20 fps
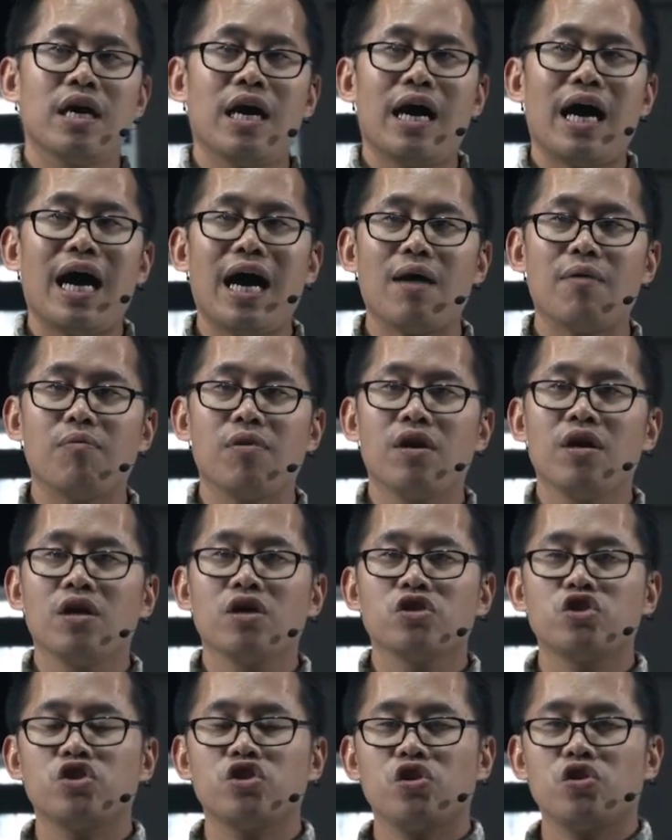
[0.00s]
Um,
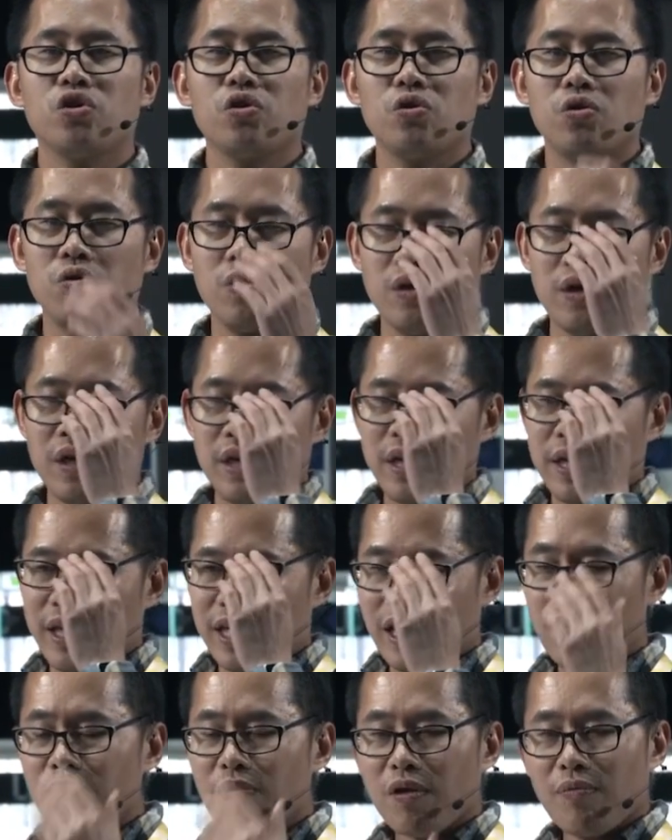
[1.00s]
to
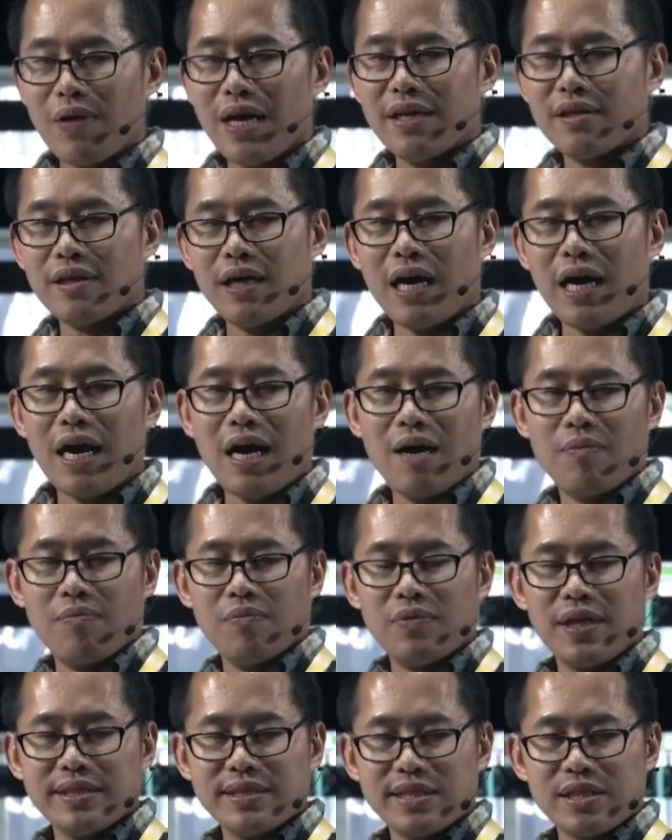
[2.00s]
implement um,
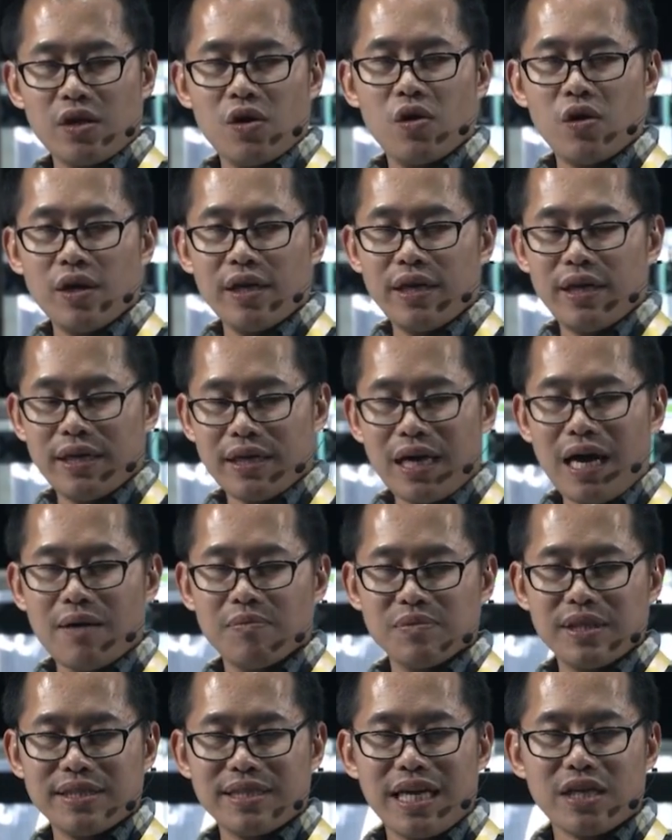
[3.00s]
this early um,
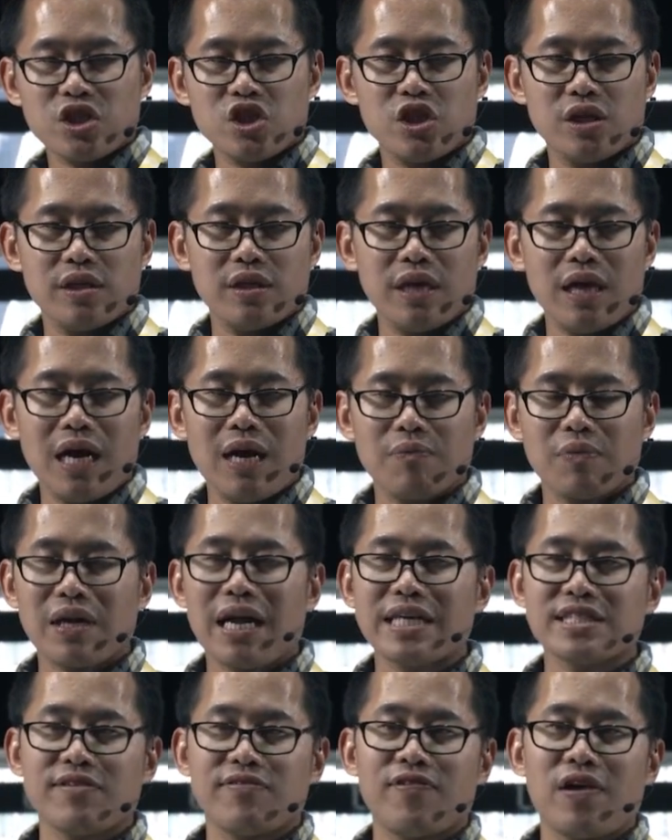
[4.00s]
detection um,
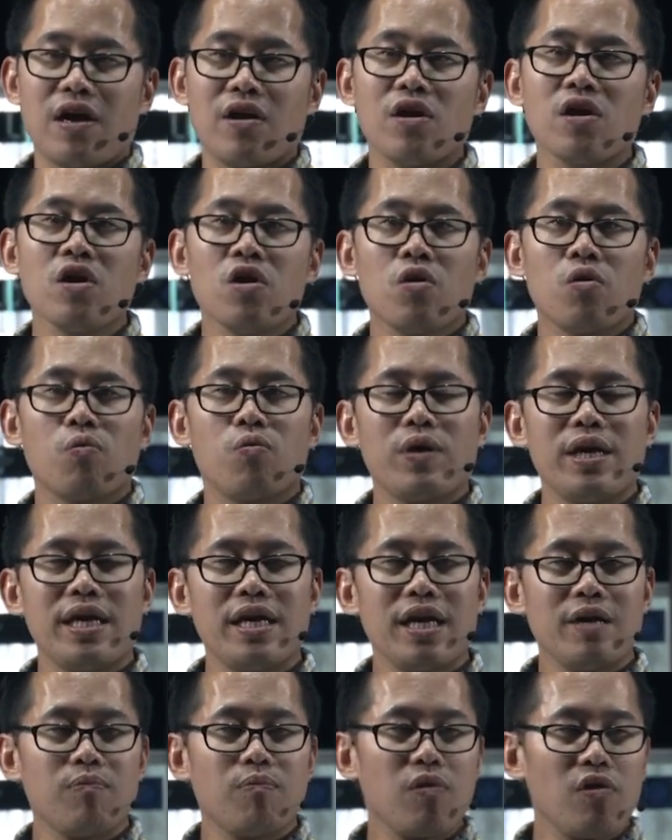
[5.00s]
classifier, we
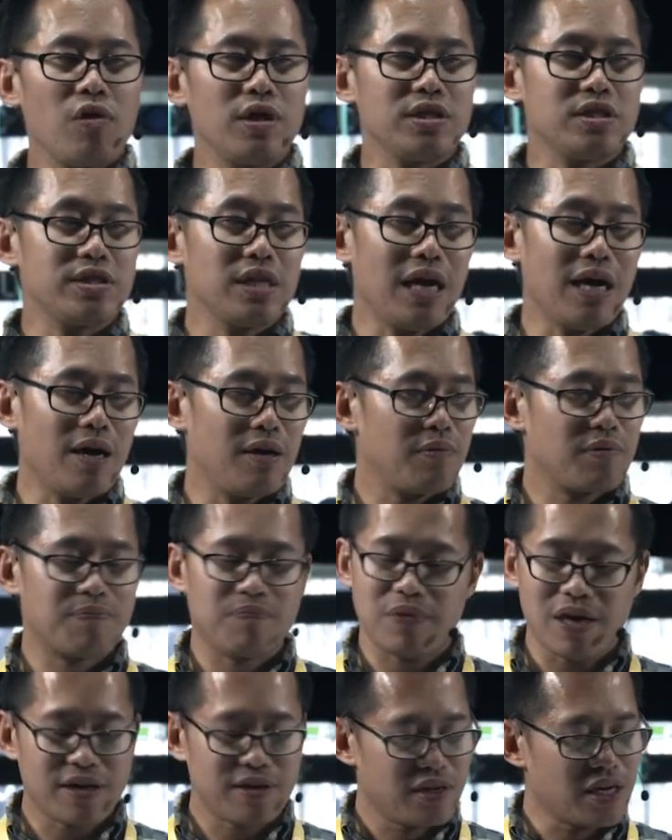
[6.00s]
employed uh,
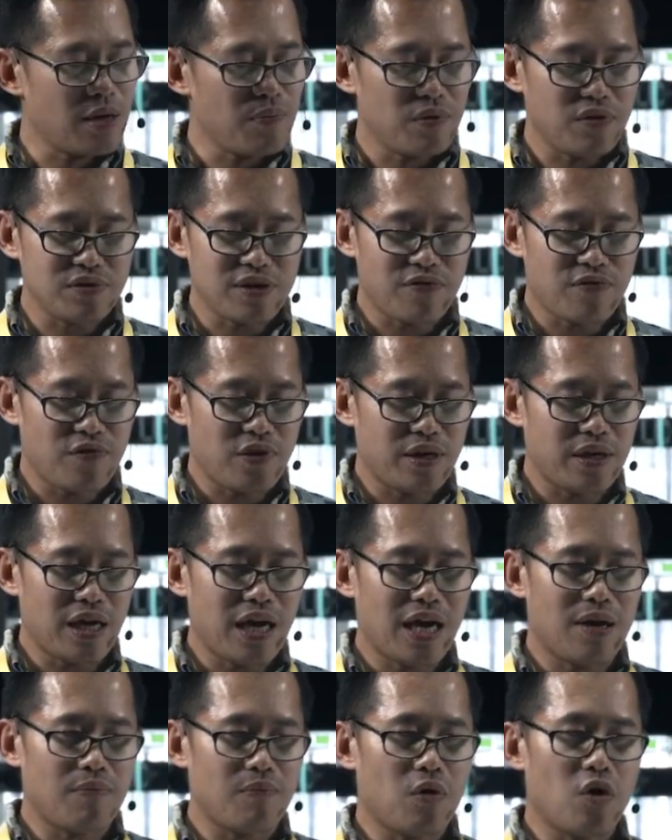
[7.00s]
a couple of different
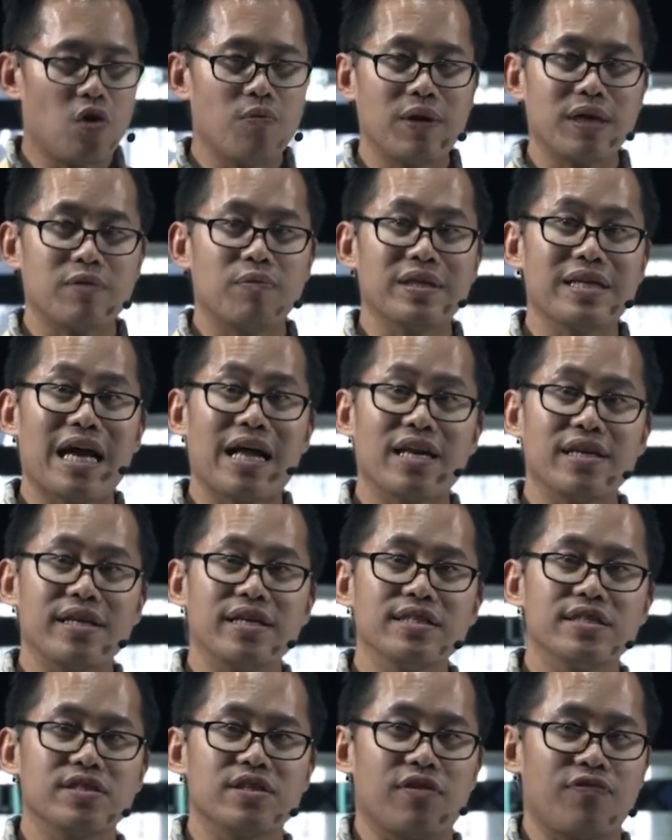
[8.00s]
um, omic
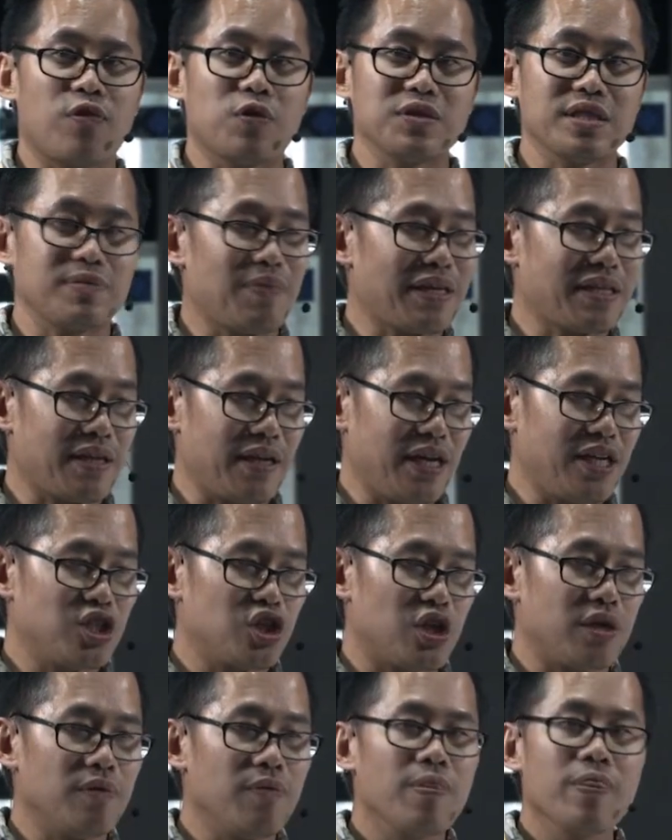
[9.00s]
modalities. The first is methylation.